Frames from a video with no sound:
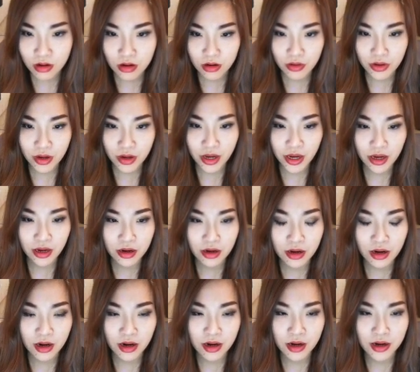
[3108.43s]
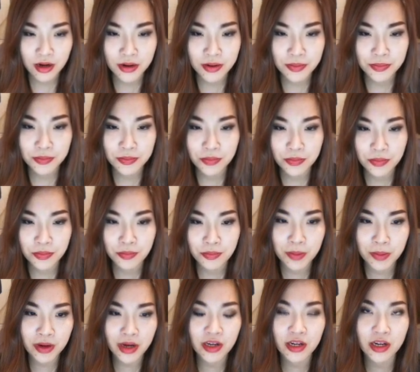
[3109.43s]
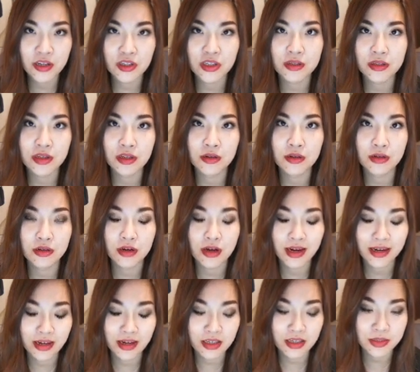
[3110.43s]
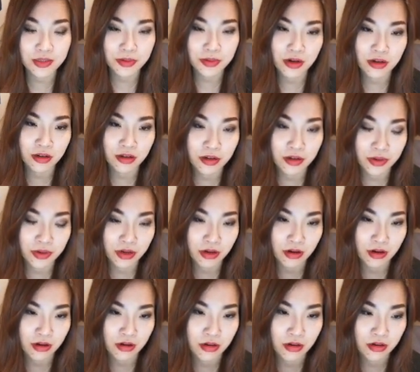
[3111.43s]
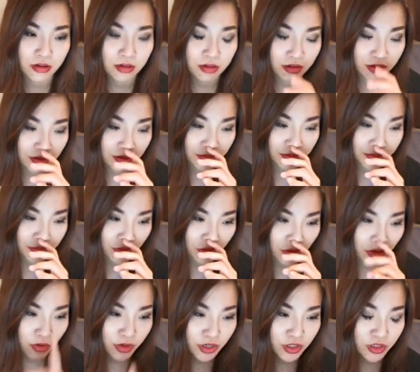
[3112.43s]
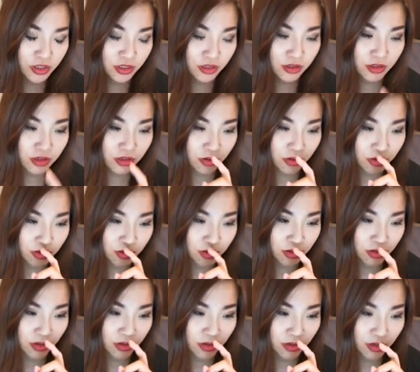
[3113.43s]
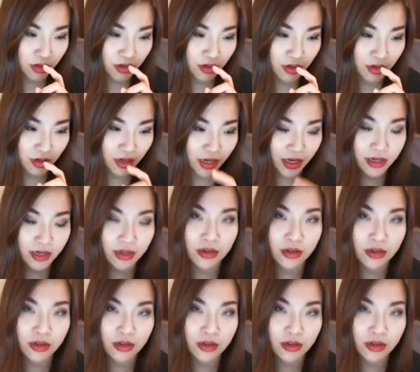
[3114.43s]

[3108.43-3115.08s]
Okay, maybe I touch upon a little bit on the questions, or like an